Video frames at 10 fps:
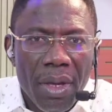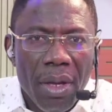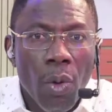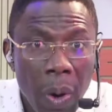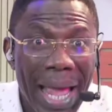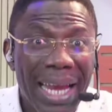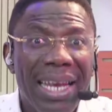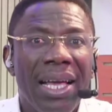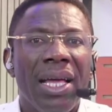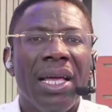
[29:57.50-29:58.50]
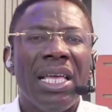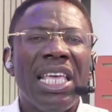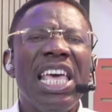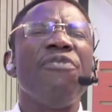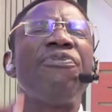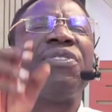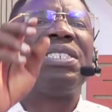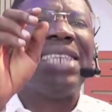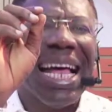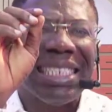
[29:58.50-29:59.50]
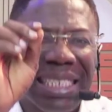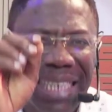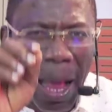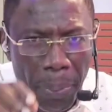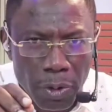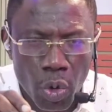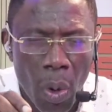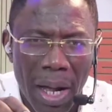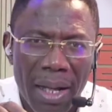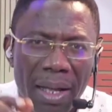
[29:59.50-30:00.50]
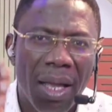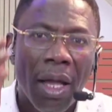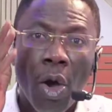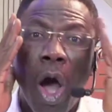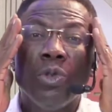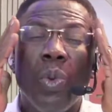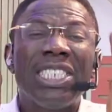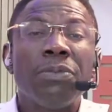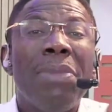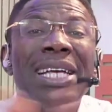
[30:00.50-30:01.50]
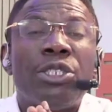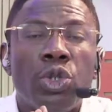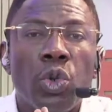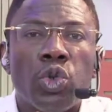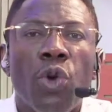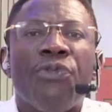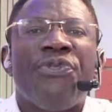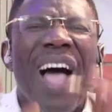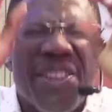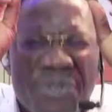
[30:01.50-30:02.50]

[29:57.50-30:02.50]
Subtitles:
Well, if that saboteur always makes you to find